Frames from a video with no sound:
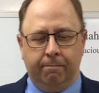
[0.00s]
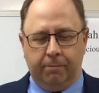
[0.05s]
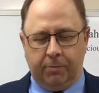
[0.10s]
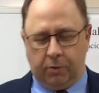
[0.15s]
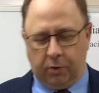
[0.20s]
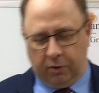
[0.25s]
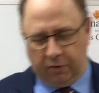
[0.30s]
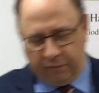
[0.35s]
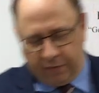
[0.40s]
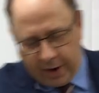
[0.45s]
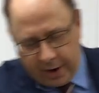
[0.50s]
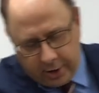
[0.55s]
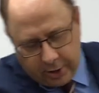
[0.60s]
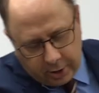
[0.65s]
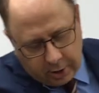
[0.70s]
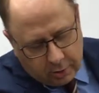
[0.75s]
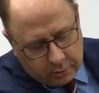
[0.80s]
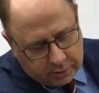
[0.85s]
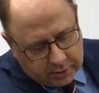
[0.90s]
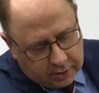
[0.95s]
So the fire
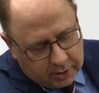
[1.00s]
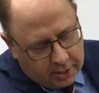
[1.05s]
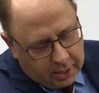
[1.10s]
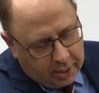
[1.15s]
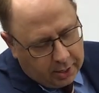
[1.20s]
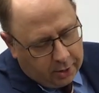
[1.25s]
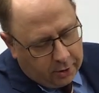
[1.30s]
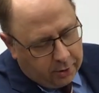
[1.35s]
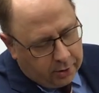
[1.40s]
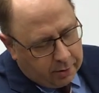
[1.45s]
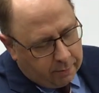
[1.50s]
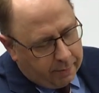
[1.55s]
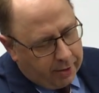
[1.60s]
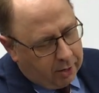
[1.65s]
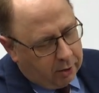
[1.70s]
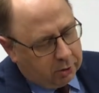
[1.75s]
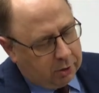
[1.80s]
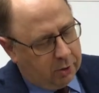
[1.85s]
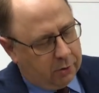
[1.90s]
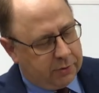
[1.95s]
goes in here, and the
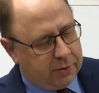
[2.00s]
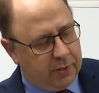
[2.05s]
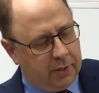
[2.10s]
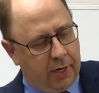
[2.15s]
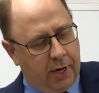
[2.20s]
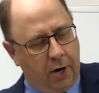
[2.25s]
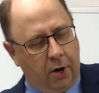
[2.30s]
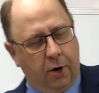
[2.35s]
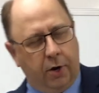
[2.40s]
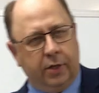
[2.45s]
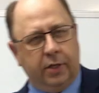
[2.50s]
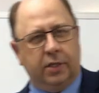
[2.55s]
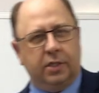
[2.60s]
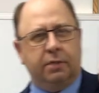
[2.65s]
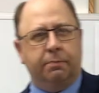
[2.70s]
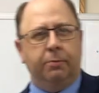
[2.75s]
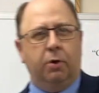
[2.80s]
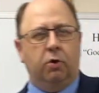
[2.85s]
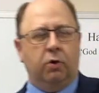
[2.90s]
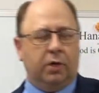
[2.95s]
metal goes in there, and the
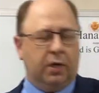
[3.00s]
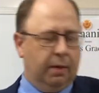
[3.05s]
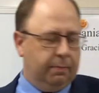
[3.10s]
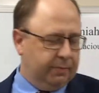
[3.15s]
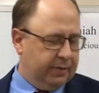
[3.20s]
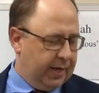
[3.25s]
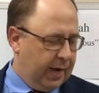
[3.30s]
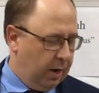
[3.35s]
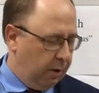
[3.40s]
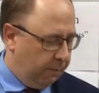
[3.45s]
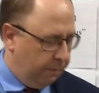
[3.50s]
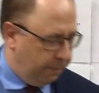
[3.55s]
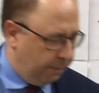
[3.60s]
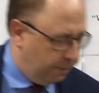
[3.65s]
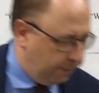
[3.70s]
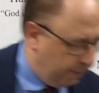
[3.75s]
smoke comes out.